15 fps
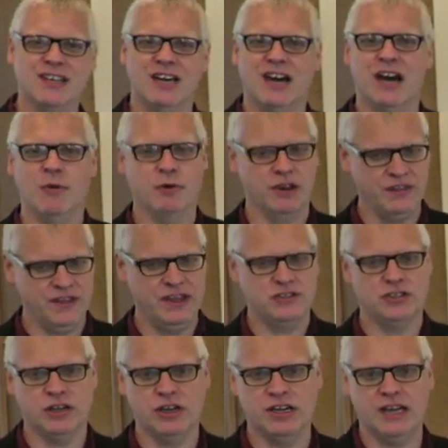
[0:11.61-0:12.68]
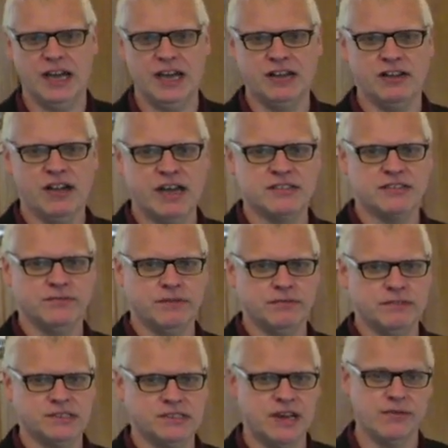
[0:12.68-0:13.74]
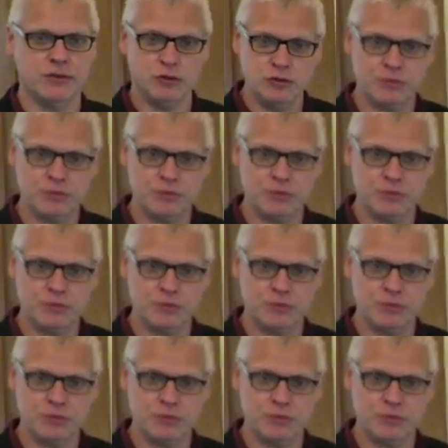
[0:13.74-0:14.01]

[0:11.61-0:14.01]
I want to thank Jerry Nye, class of 57,